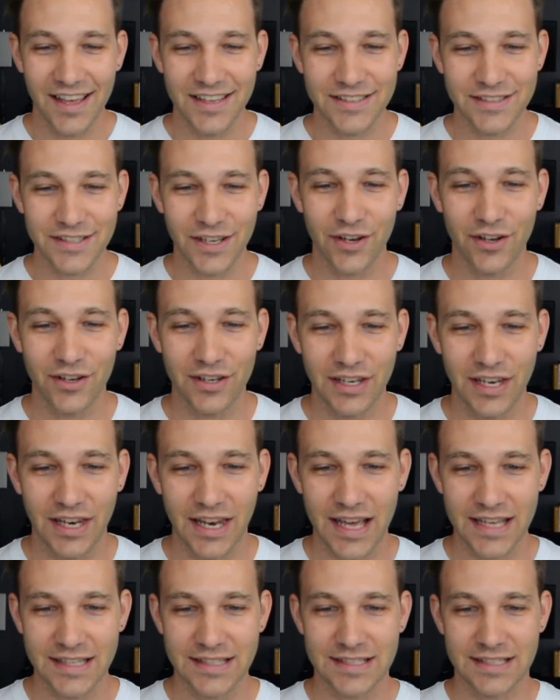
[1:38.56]
So
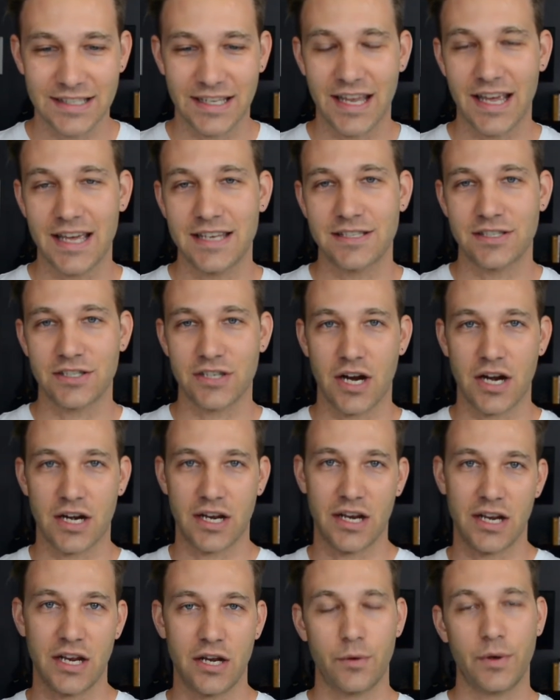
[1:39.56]
let's get
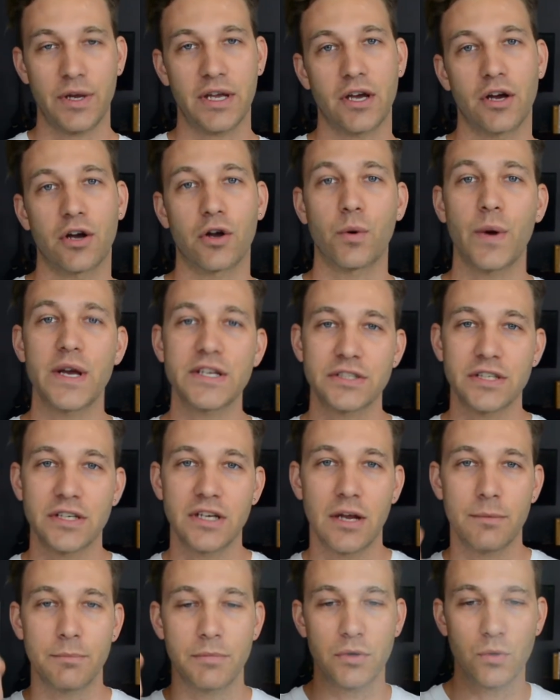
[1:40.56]
started. Here we go. Question
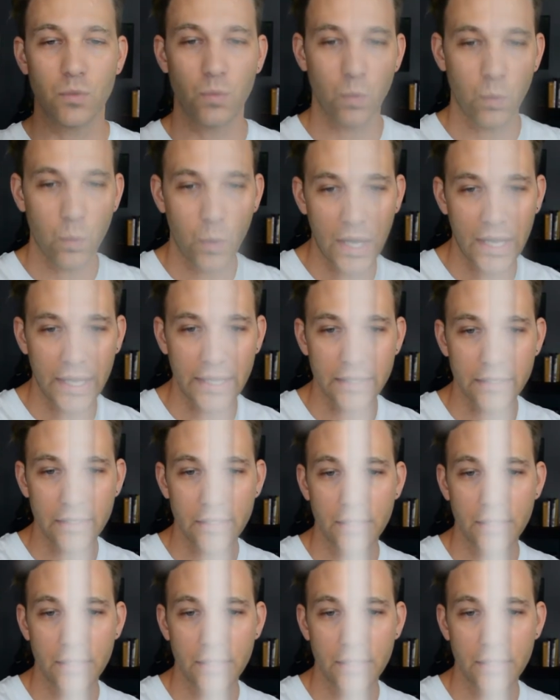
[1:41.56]
number one.